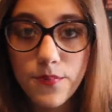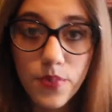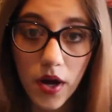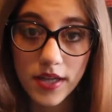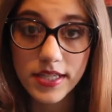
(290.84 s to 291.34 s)

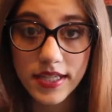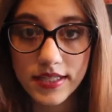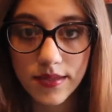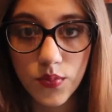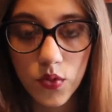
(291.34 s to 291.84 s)
Bonding
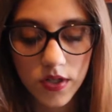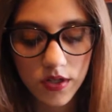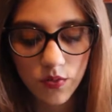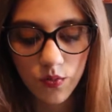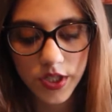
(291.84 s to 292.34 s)
is
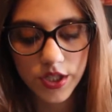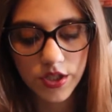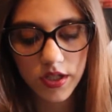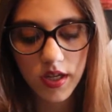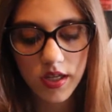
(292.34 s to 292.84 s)
important,
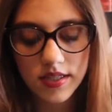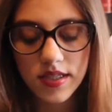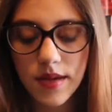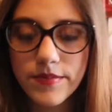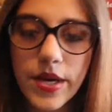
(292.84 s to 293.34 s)
which
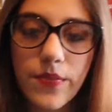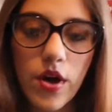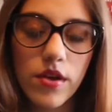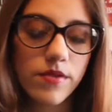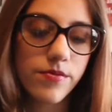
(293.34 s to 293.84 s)
sums up
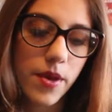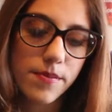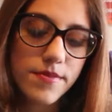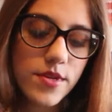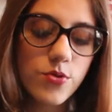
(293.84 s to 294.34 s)
all of
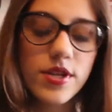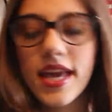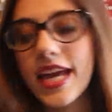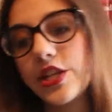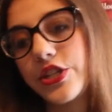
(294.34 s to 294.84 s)

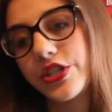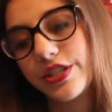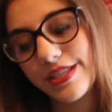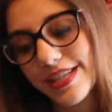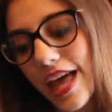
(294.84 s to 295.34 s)
communication
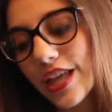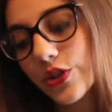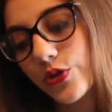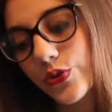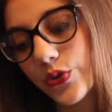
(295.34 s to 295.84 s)
and telling
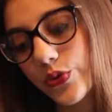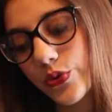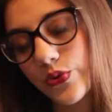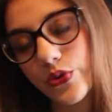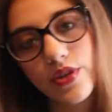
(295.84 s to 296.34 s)
the
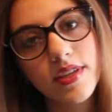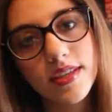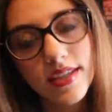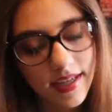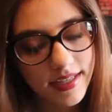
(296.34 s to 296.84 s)
truth and
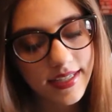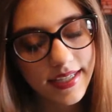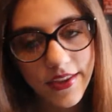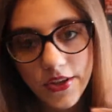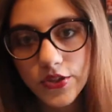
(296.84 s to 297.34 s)
getting
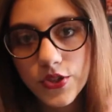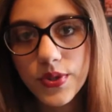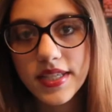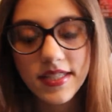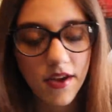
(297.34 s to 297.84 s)
together and
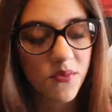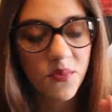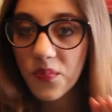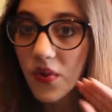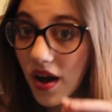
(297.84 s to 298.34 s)
doing stuff.
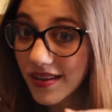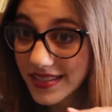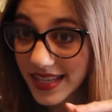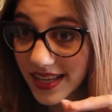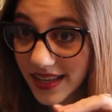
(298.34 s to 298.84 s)

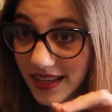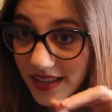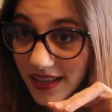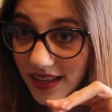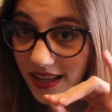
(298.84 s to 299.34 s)
Bonding.
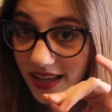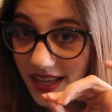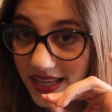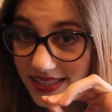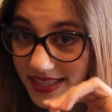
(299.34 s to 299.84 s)

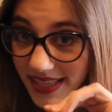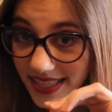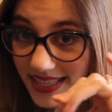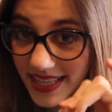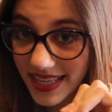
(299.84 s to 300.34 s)
is the
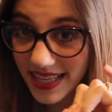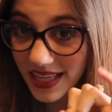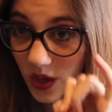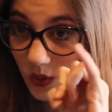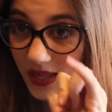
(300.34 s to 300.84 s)

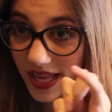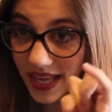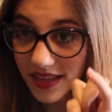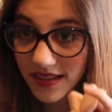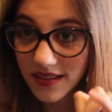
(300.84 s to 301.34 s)
key, okay?